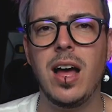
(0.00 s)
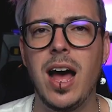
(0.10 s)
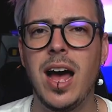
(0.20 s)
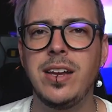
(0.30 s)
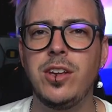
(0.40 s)

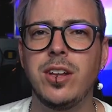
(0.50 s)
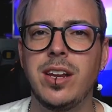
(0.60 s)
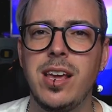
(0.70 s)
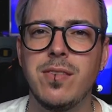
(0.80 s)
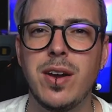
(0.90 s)
And you can
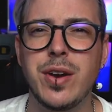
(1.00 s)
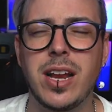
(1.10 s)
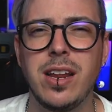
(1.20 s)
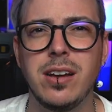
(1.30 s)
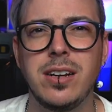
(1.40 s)
hear very
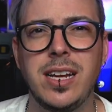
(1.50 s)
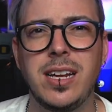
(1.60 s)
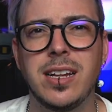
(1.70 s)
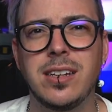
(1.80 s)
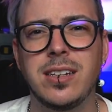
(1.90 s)
clearly
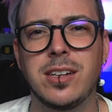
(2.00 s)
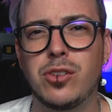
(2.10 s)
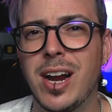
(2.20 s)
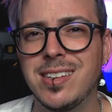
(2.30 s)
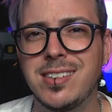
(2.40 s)
the
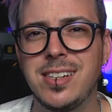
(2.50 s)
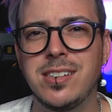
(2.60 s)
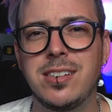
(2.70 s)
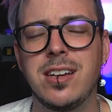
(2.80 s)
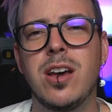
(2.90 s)

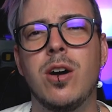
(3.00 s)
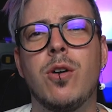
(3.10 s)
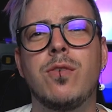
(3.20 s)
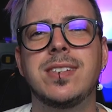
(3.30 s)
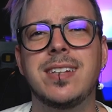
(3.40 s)
transient
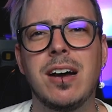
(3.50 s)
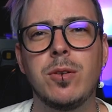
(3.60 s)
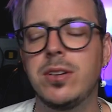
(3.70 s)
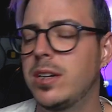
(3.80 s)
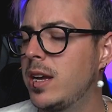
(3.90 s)
of the
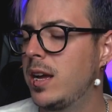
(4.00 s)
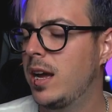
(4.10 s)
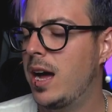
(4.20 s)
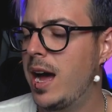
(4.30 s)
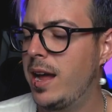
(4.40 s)
sound
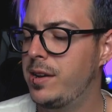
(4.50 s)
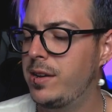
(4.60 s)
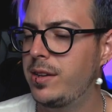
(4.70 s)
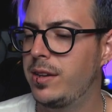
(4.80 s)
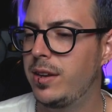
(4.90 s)

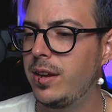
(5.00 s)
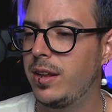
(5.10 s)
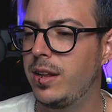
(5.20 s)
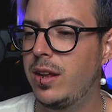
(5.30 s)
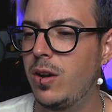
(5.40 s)
and
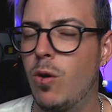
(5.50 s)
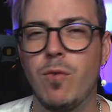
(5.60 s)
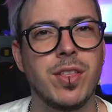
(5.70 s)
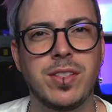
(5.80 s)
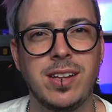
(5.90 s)

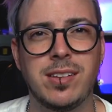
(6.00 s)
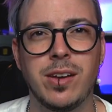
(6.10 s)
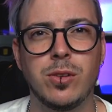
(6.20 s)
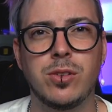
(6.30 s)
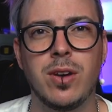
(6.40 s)
of the
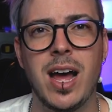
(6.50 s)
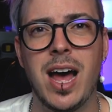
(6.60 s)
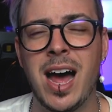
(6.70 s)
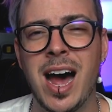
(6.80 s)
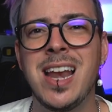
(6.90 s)
detail. So
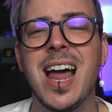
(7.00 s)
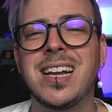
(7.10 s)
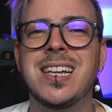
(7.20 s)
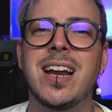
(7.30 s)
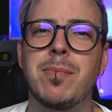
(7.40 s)
I
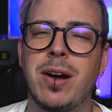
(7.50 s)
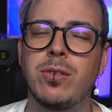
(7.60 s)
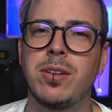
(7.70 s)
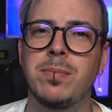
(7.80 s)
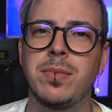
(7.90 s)
like that
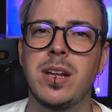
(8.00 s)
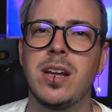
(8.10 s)
about them.